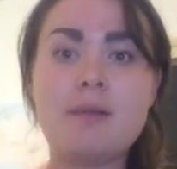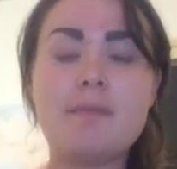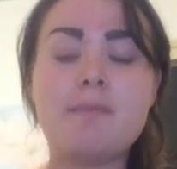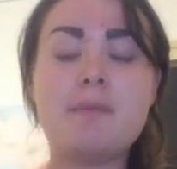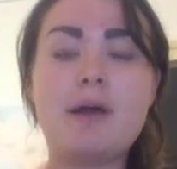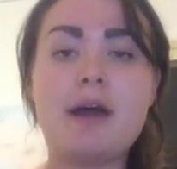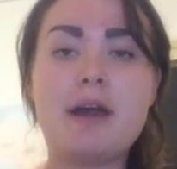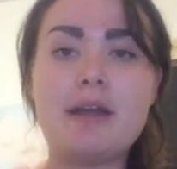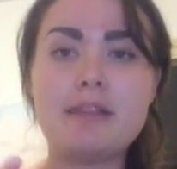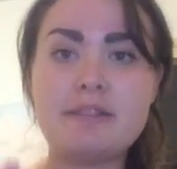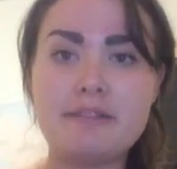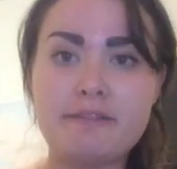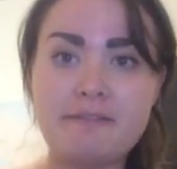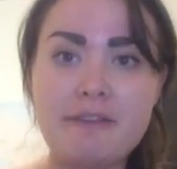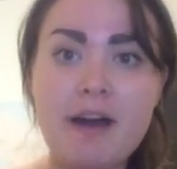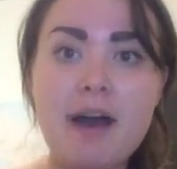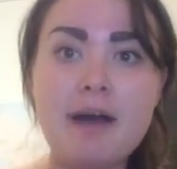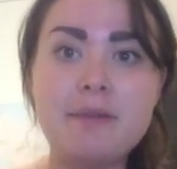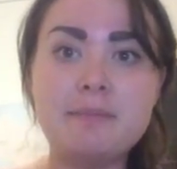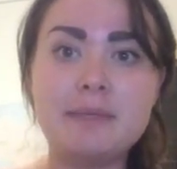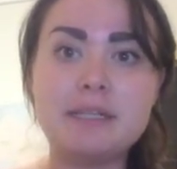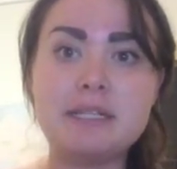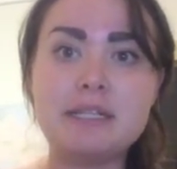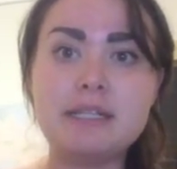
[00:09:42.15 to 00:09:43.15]
by the
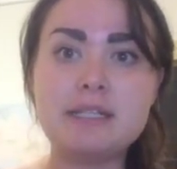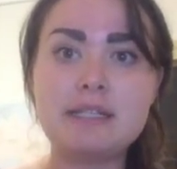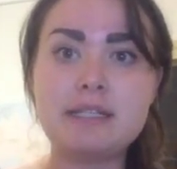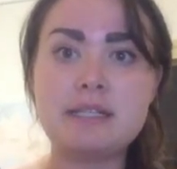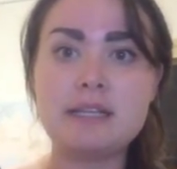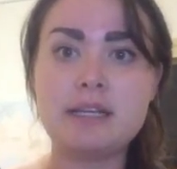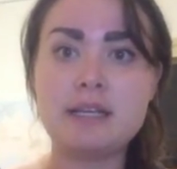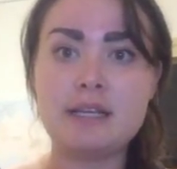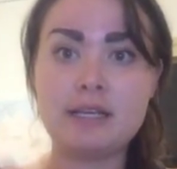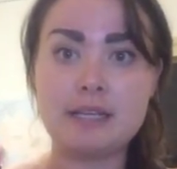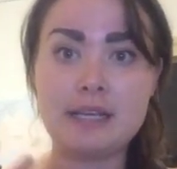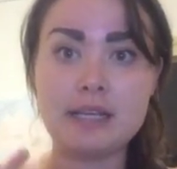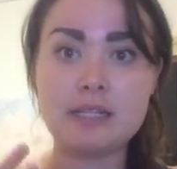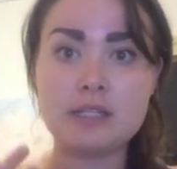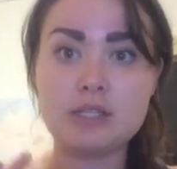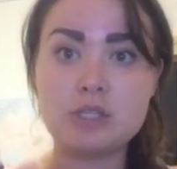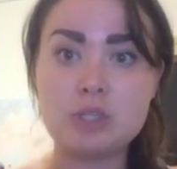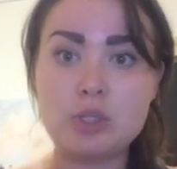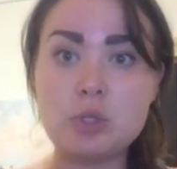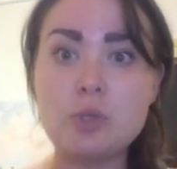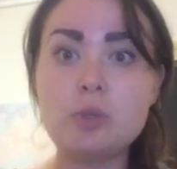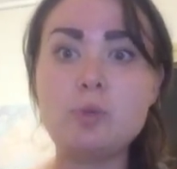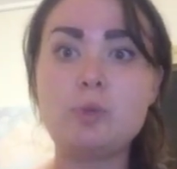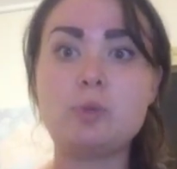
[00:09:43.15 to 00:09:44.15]
farmers, it
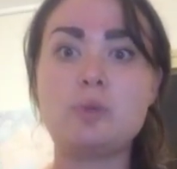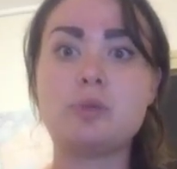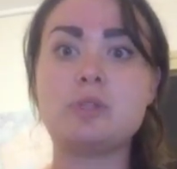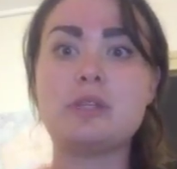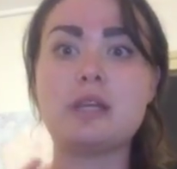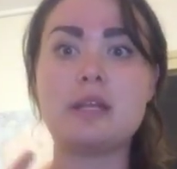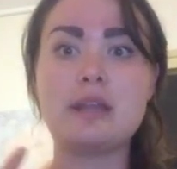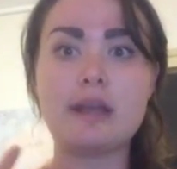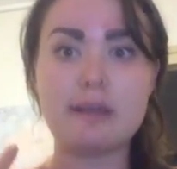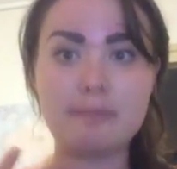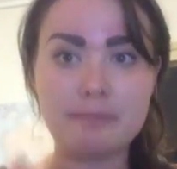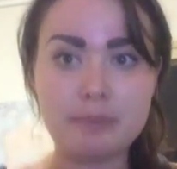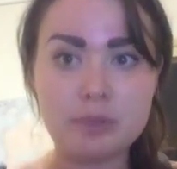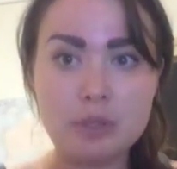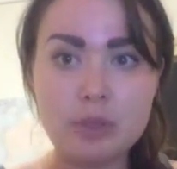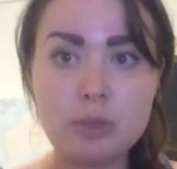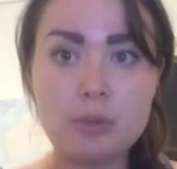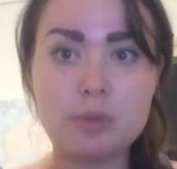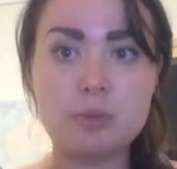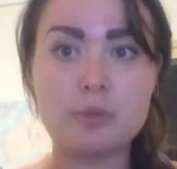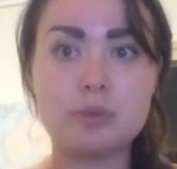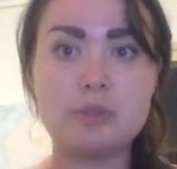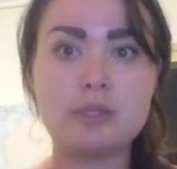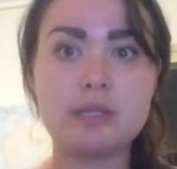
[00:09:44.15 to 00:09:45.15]
gets used and
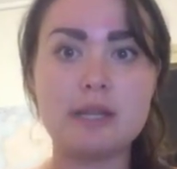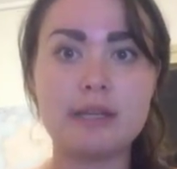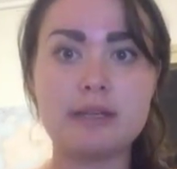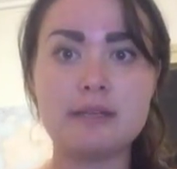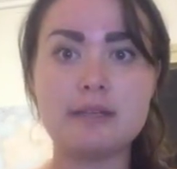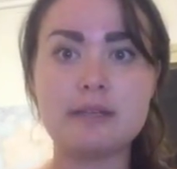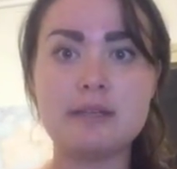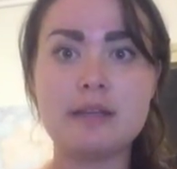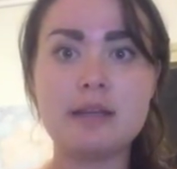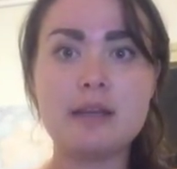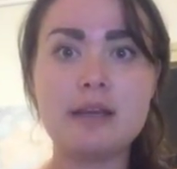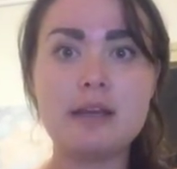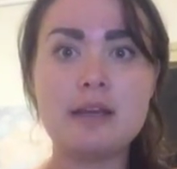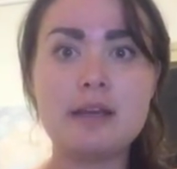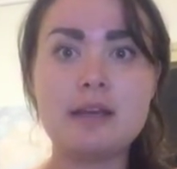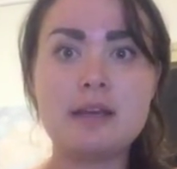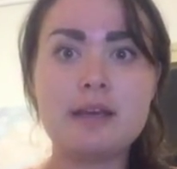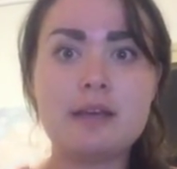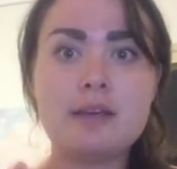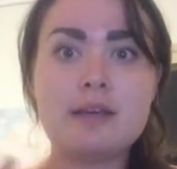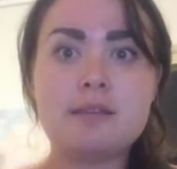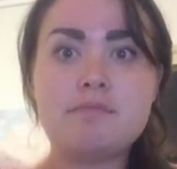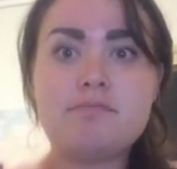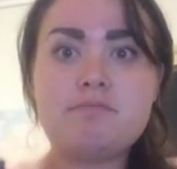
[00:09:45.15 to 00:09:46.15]
abused, and
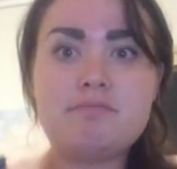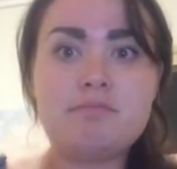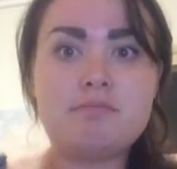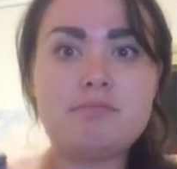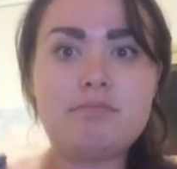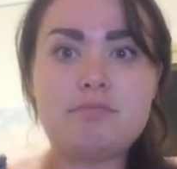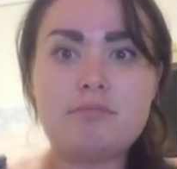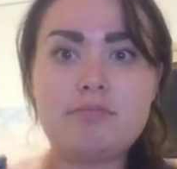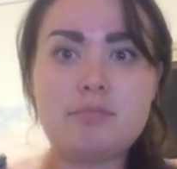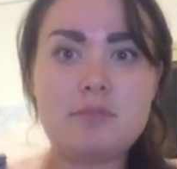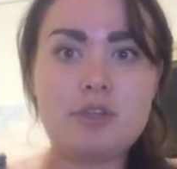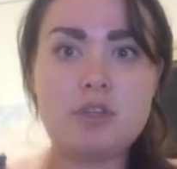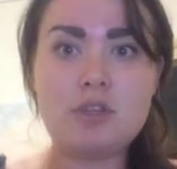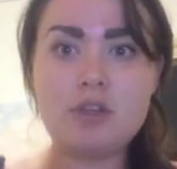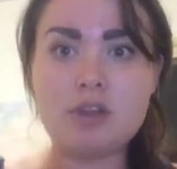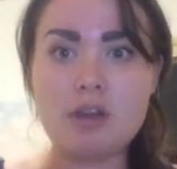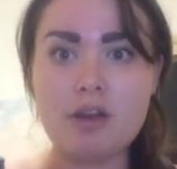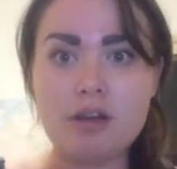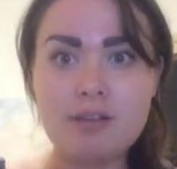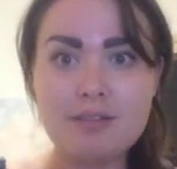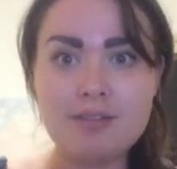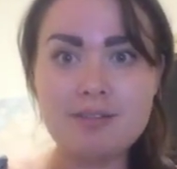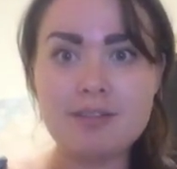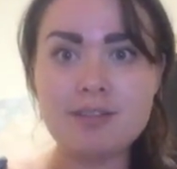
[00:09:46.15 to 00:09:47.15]
you
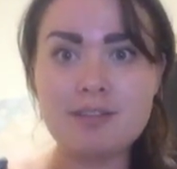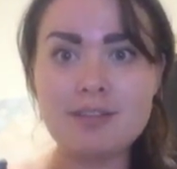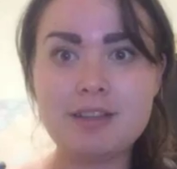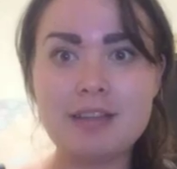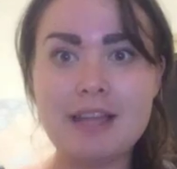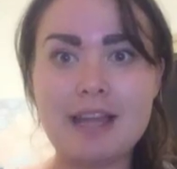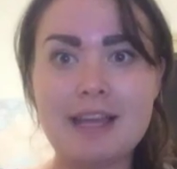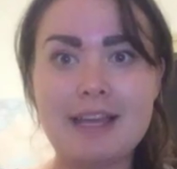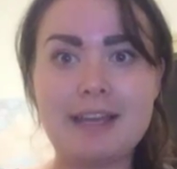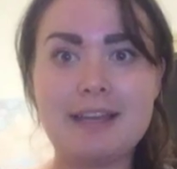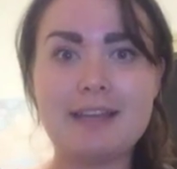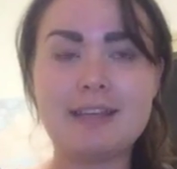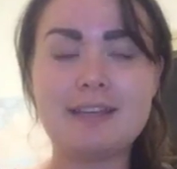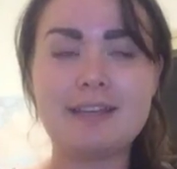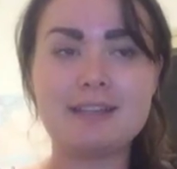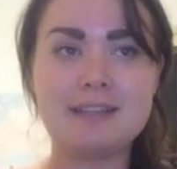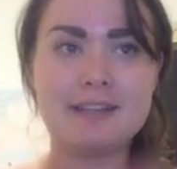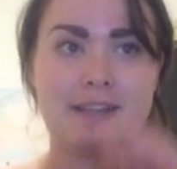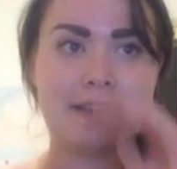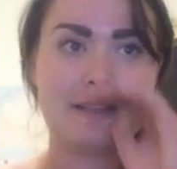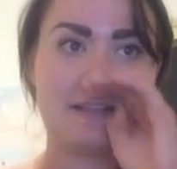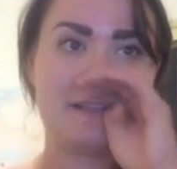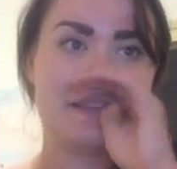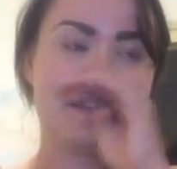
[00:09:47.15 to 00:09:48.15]
know, like,
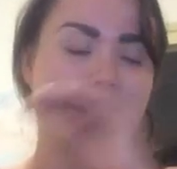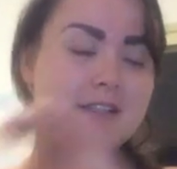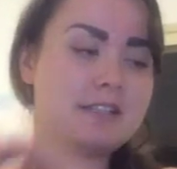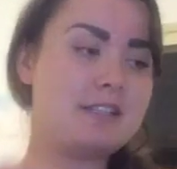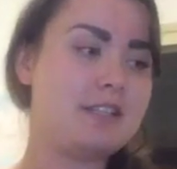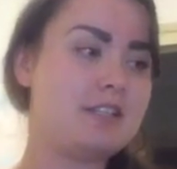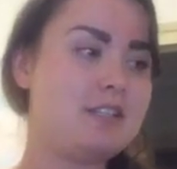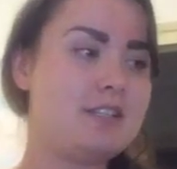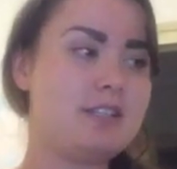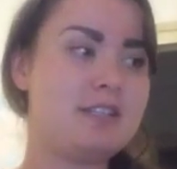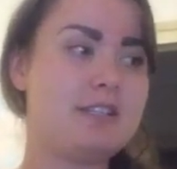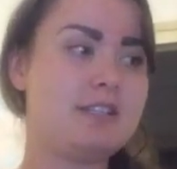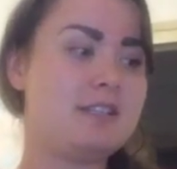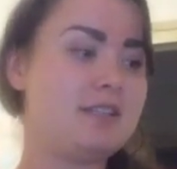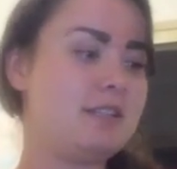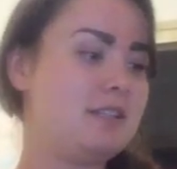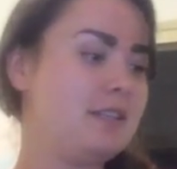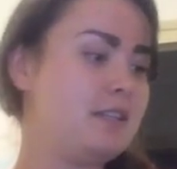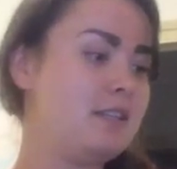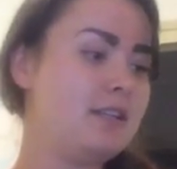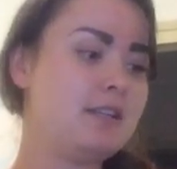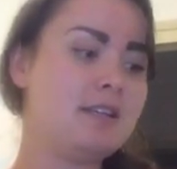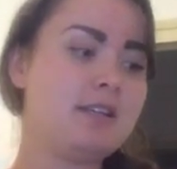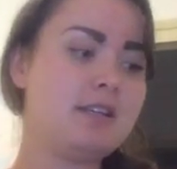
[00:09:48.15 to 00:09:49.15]
she just
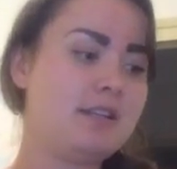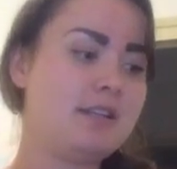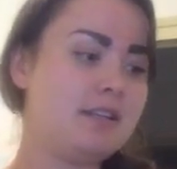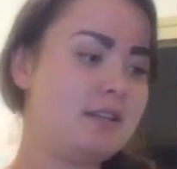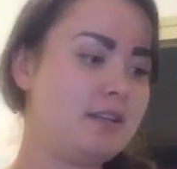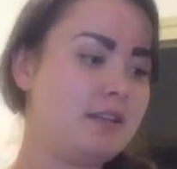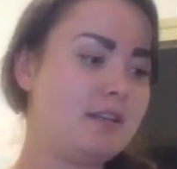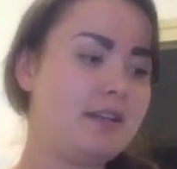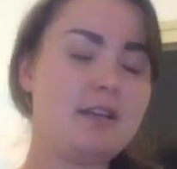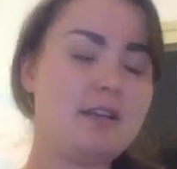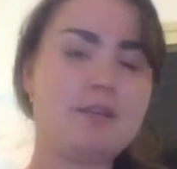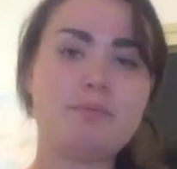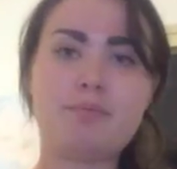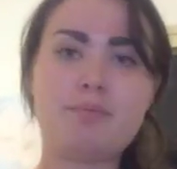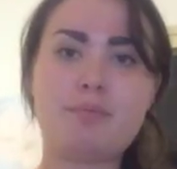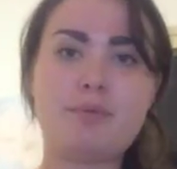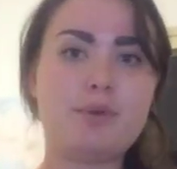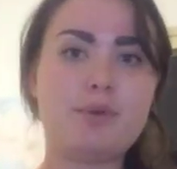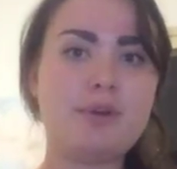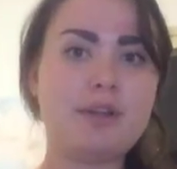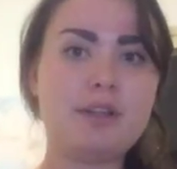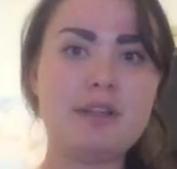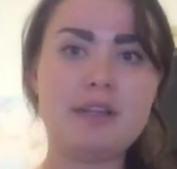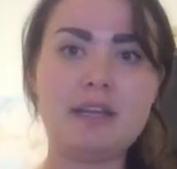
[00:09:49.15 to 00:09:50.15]
get
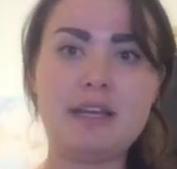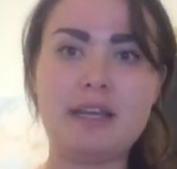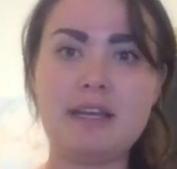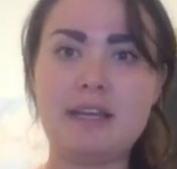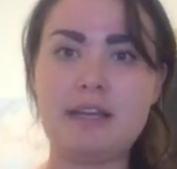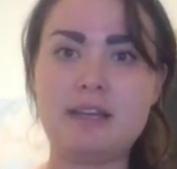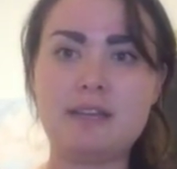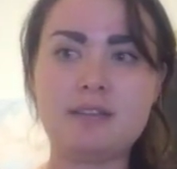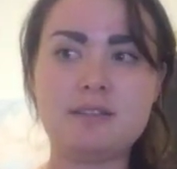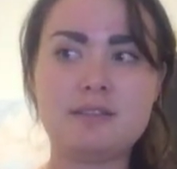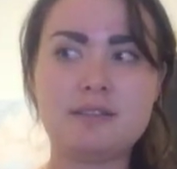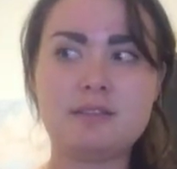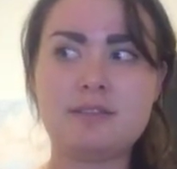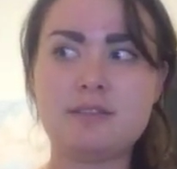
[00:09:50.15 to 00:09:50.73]
brutally